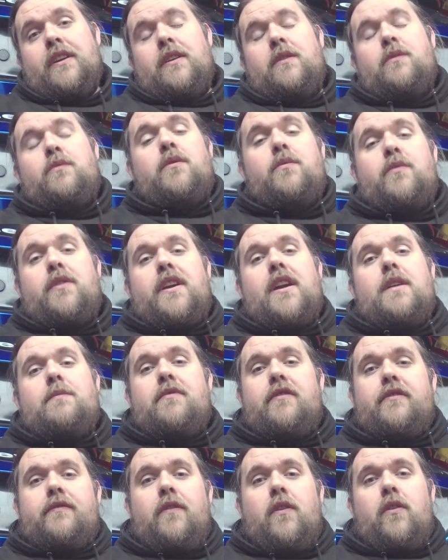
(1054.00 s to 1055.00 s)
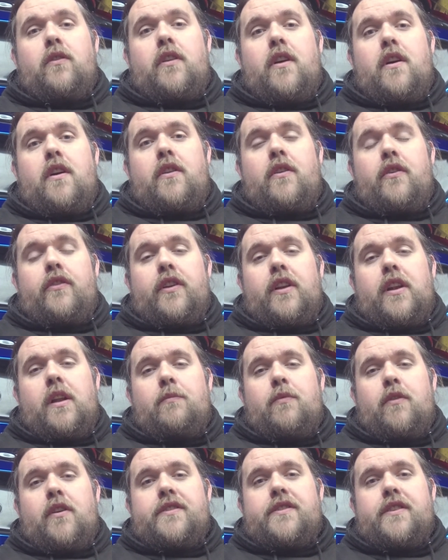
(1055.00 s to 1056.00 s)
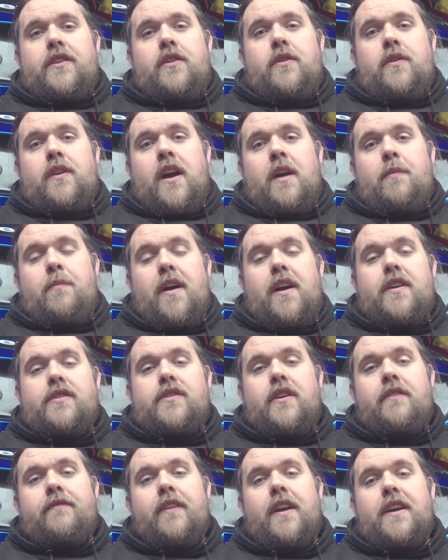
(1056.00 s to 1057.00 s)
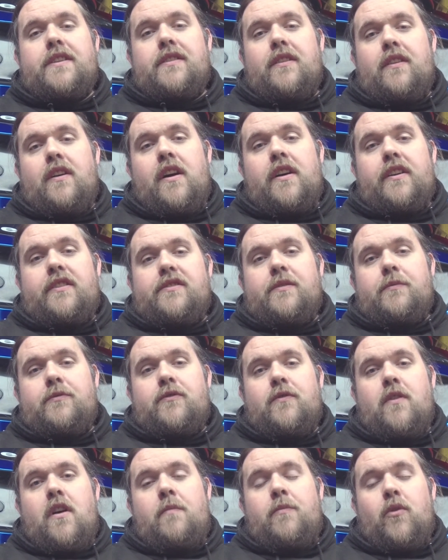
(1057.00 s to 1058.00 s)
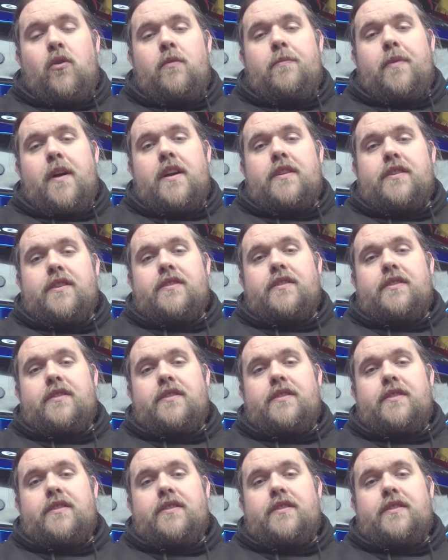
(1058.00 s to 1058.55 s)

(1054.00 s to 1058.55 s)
we'll keep this vlog going on the Club Racing UK page. Don't forget to like, subscribe, all the pages.